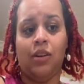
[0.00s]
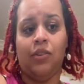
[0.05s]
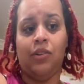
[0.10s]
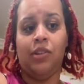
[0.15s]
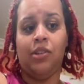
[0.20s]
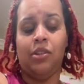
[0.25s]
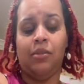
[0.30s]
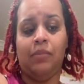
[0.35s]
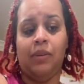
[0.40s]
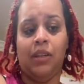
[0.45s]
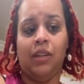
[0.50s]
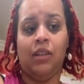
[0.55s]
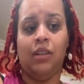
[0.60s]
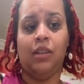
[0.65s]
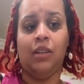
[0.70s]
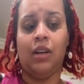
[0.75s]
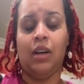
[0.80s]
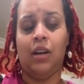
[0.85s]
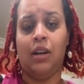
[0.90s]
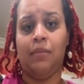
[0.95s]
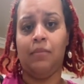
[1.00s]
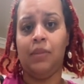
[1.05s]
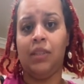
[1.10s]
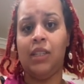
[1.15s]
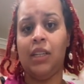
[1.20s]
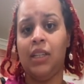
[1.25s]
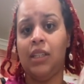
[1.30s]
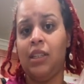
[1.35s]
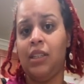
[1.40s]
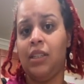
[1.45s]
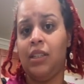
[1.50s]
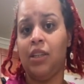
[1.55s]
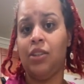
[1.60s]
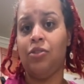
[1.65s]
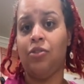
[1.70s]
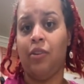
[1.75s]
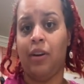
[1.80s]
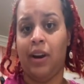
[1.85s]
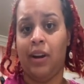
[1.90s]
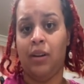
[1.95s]
to be 66
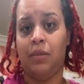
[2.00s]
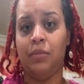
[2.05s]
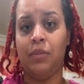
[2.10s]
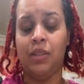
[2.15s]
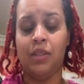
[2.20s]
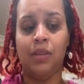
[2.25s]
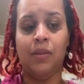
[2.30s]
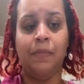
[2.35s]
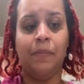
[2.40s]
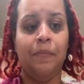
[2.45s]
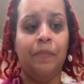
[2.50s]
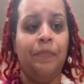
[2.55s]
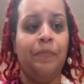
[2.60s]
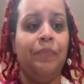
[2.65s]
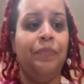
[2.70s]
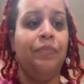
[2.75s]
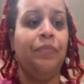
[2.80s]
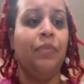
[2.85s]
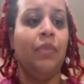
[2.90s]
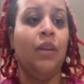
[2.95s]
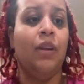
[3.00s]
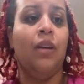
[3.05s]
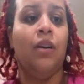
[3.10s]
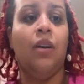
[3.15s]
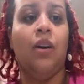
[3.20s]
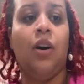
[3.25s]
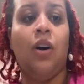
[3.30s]
grams,